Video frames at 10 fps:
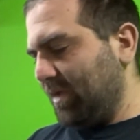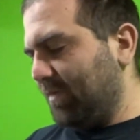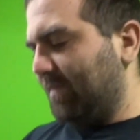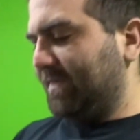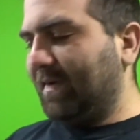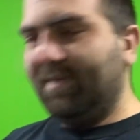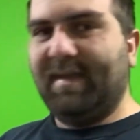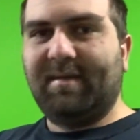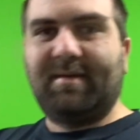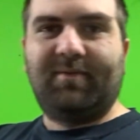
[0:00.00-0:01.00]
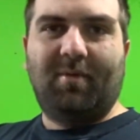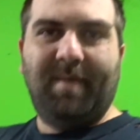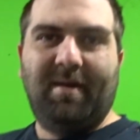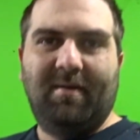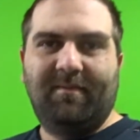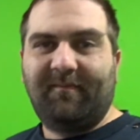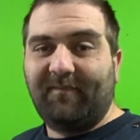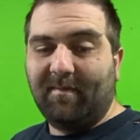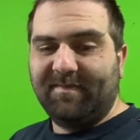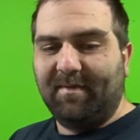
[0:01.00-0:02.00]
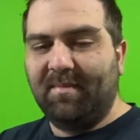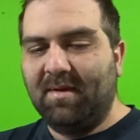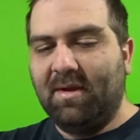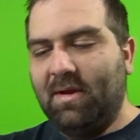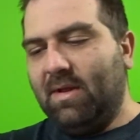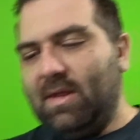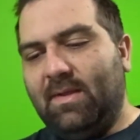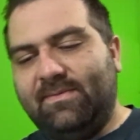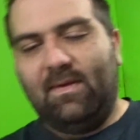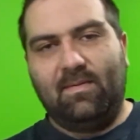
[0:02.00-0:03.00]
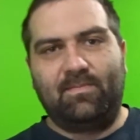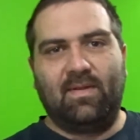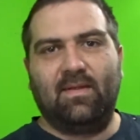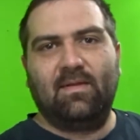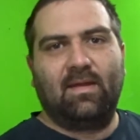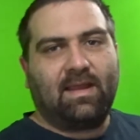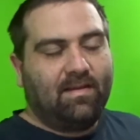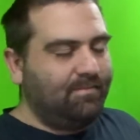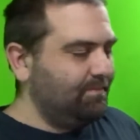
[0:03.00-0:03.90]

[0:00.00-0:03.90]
whatever it's called, the control panel for FarmSim. So, but again,